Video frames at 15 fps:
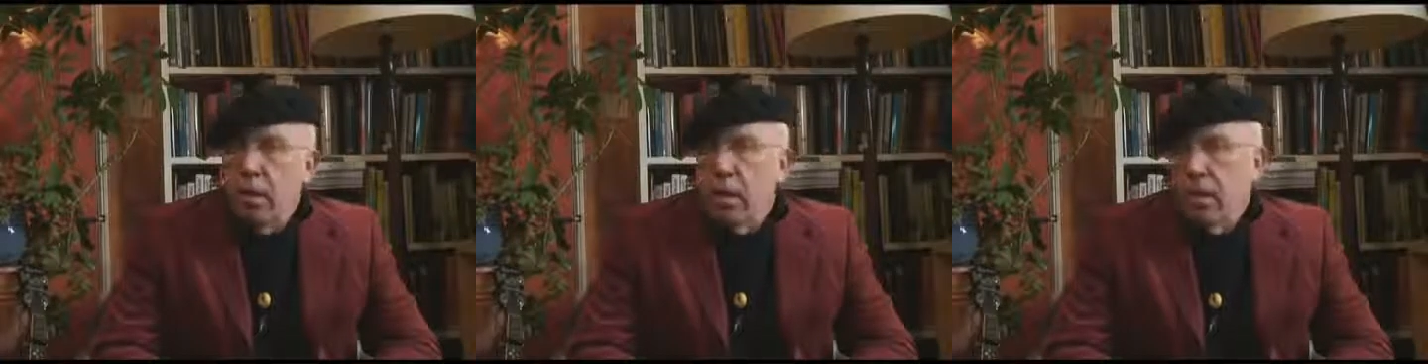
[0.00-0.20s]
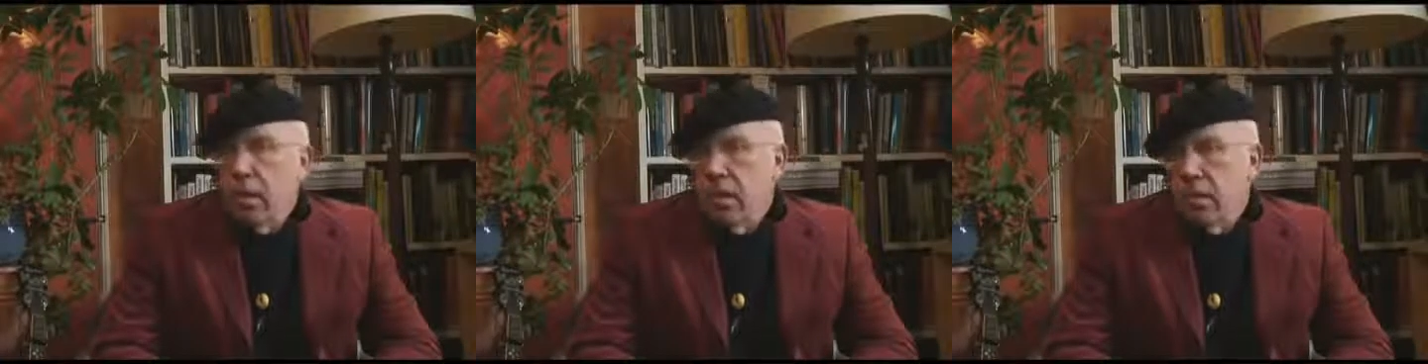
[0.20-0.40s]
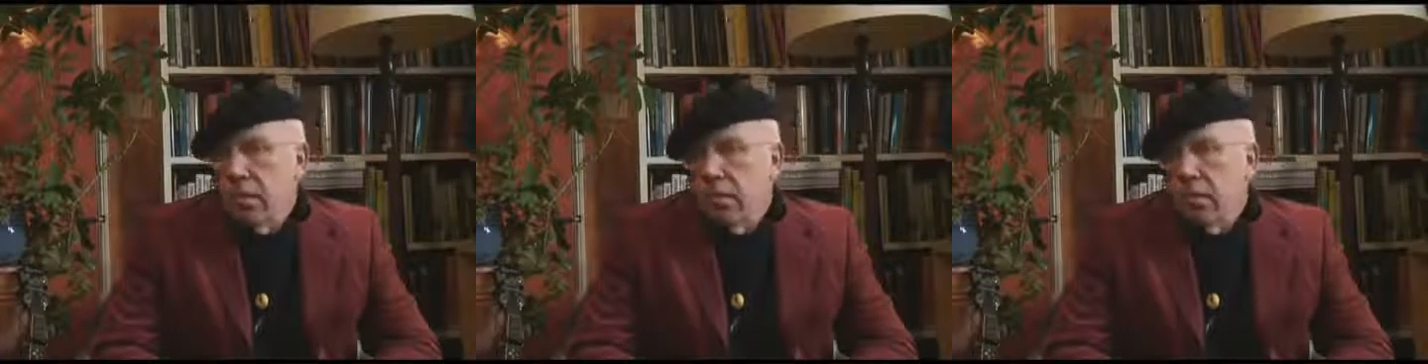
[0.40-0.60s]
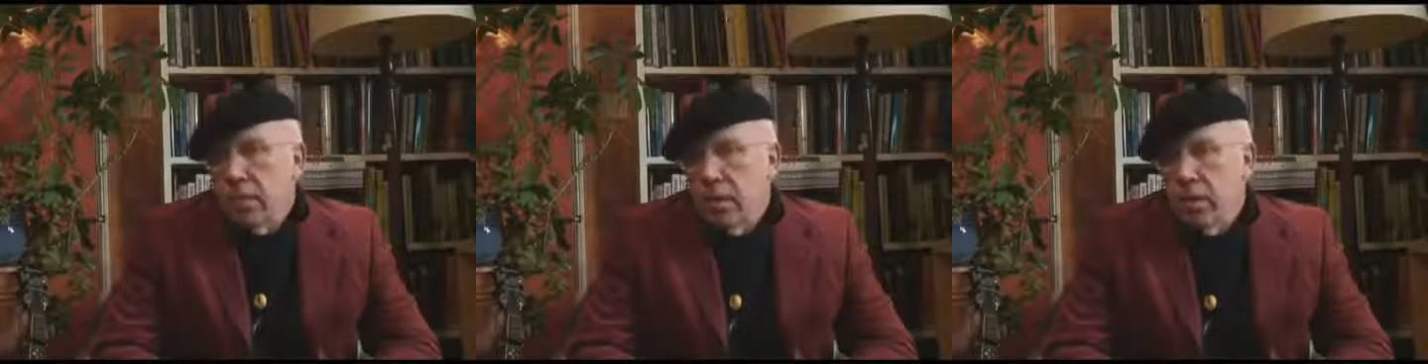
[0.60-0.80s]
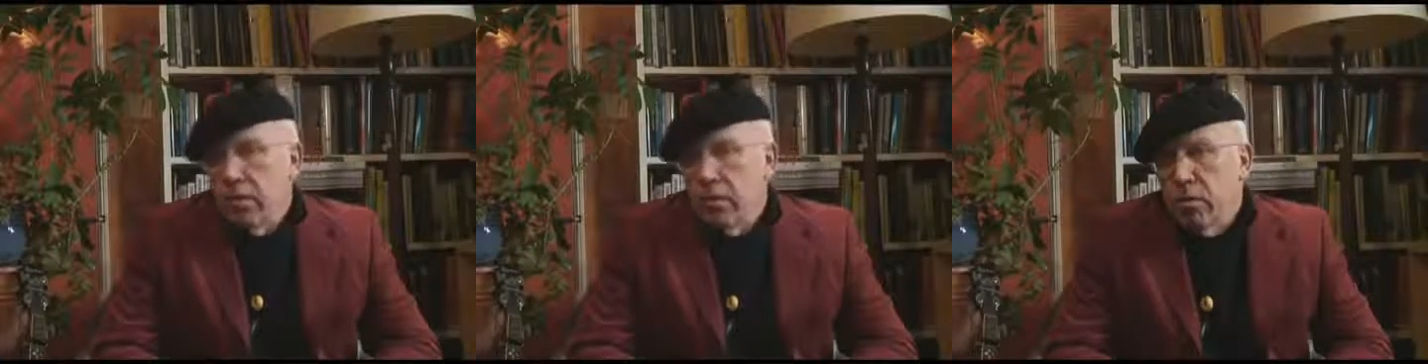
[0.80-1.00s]
I
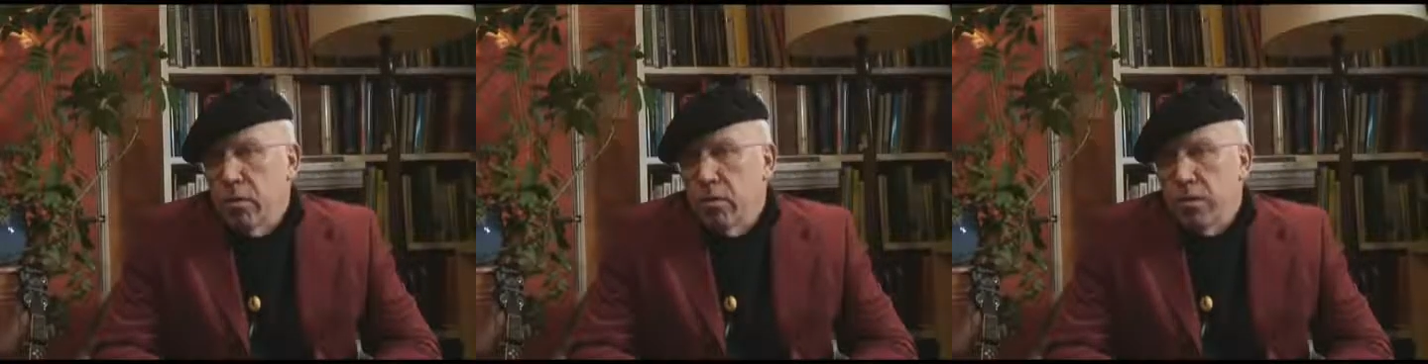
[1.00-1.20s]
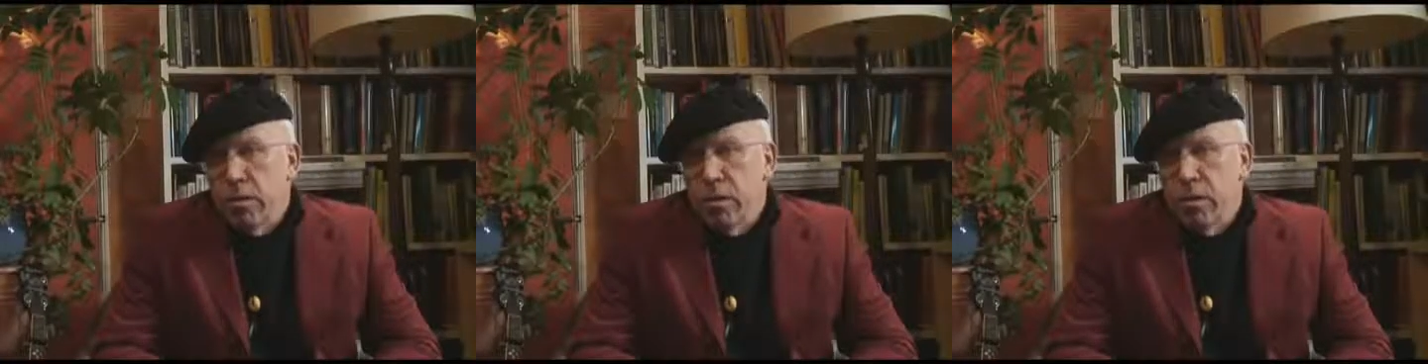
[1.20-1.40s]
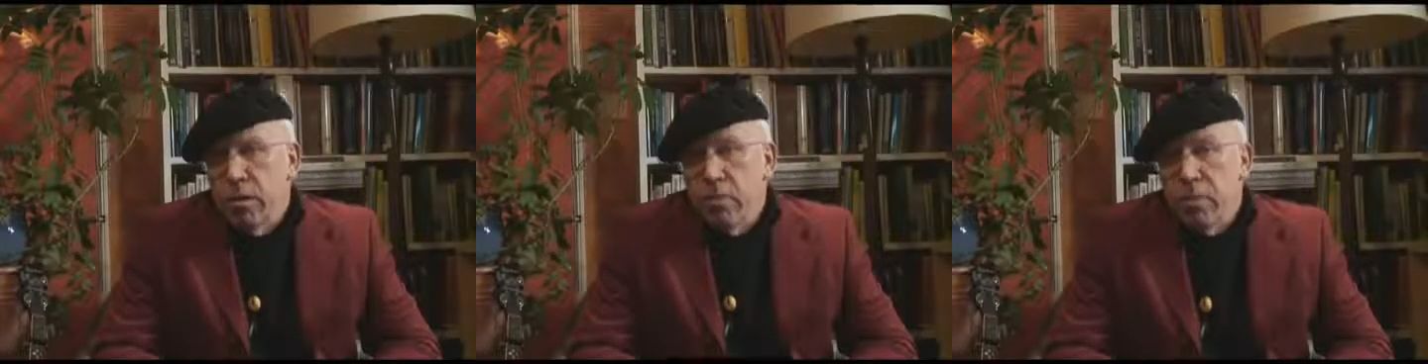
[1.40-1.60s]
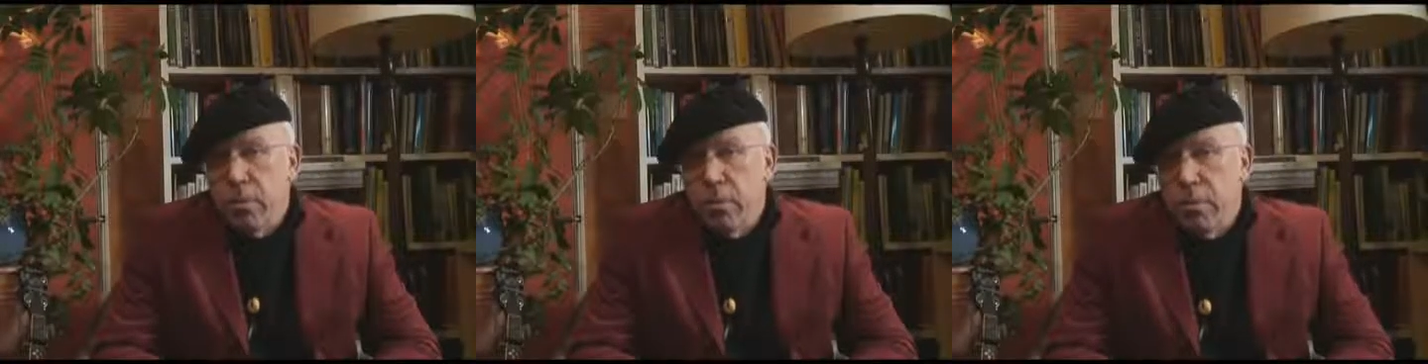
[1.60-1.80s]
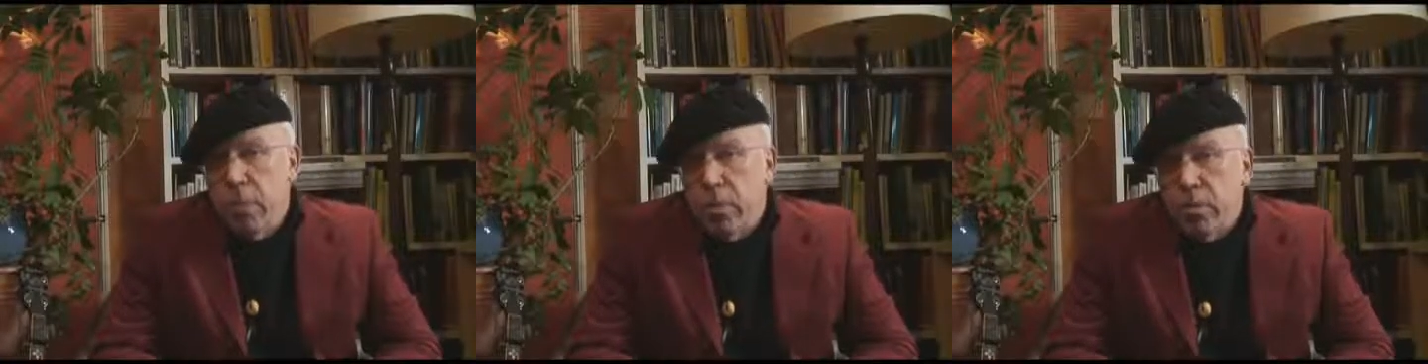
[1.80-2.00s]
have been involved in
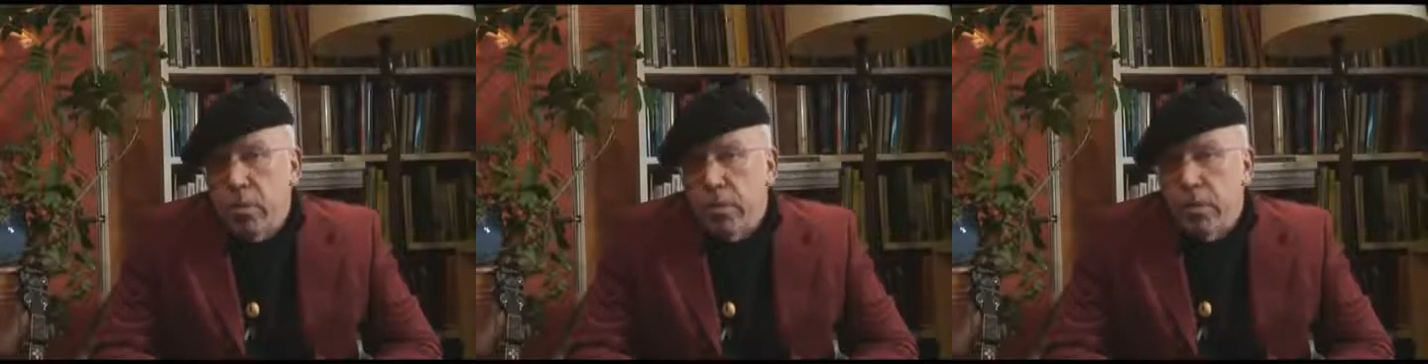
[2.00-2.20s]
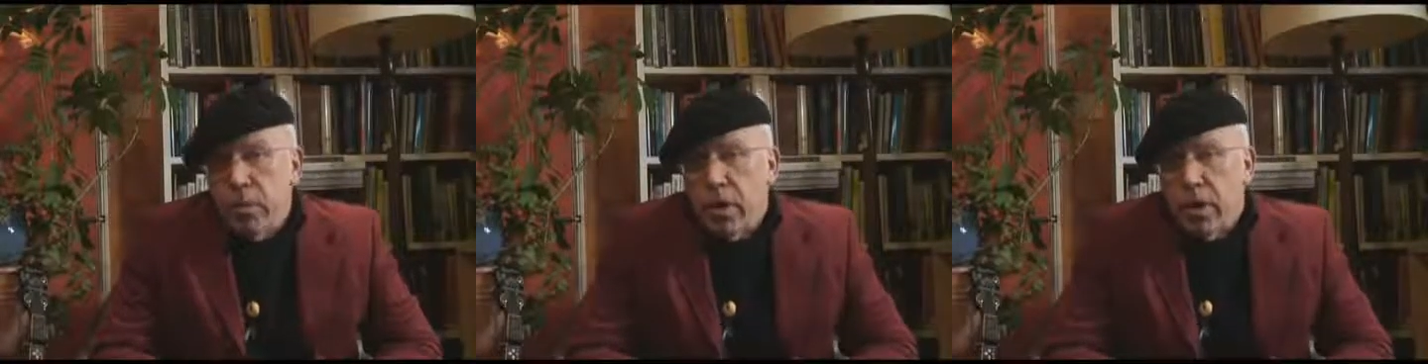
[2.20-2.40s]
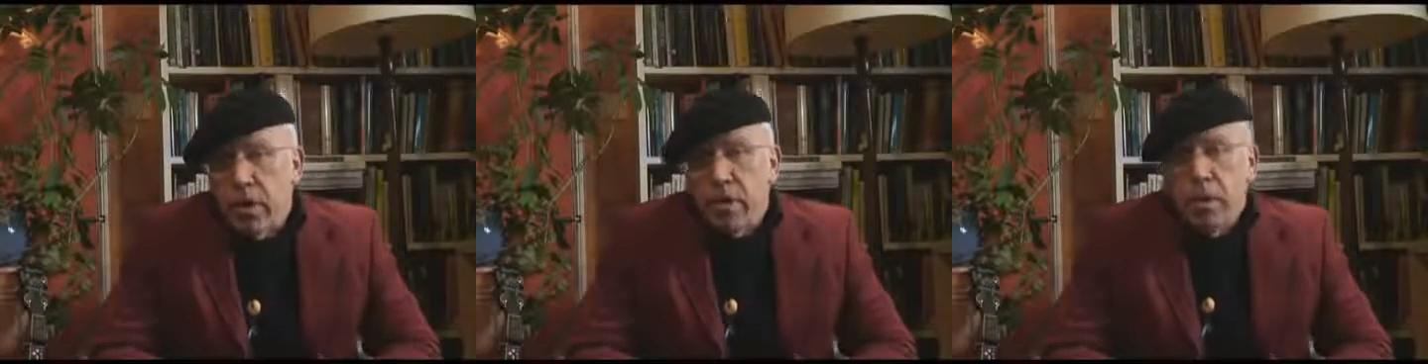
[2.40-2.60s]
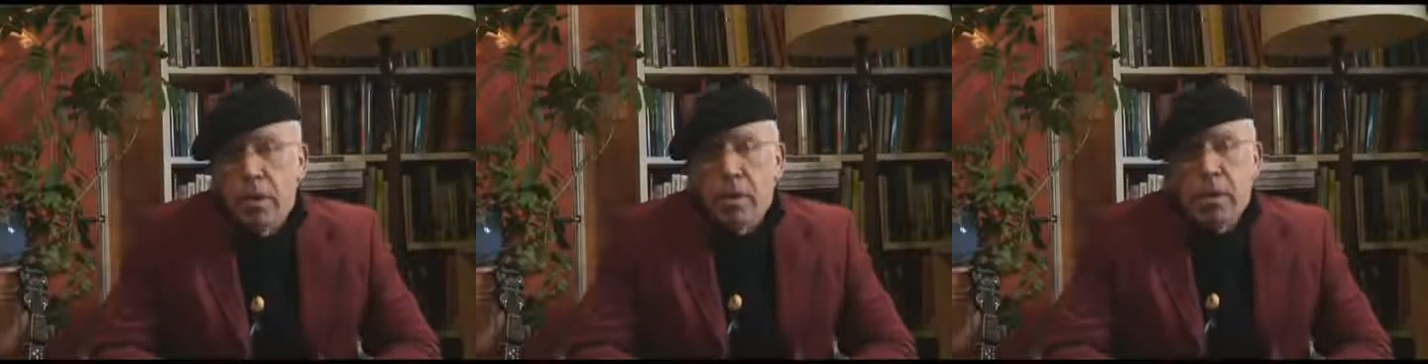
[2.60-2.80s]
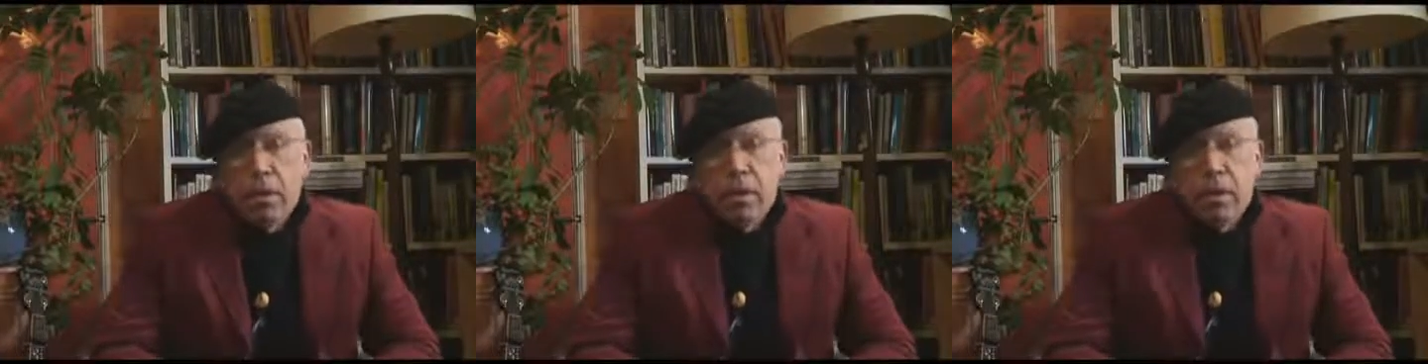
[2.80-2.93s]
3 papers now,